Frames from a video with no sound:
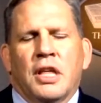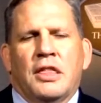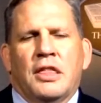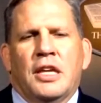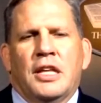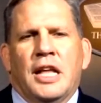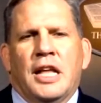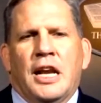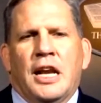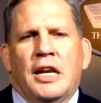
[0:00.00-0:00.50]
the
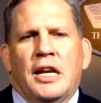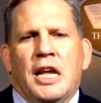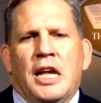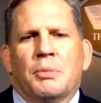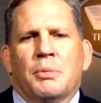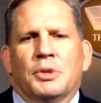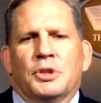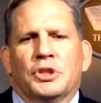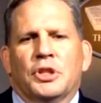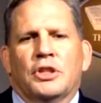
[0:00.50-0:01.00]
thing that
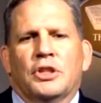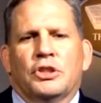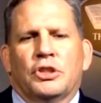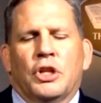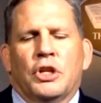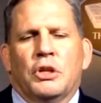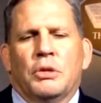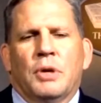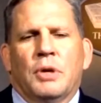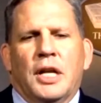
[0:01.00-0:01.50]
enables us
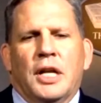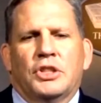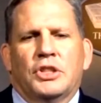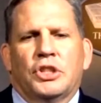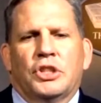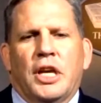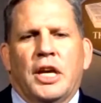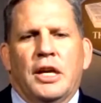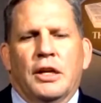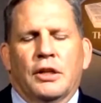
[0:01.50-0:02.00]
to do it at
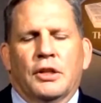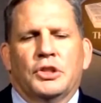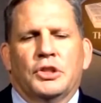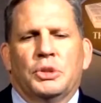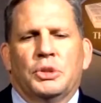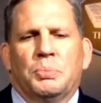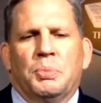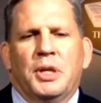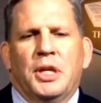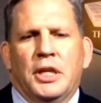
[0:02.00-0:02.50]
scale
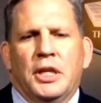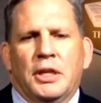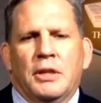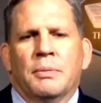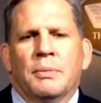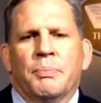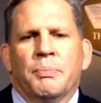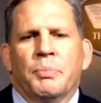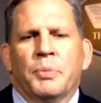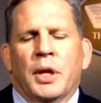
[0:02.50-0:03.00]
and
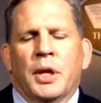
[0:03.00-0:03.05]
speed.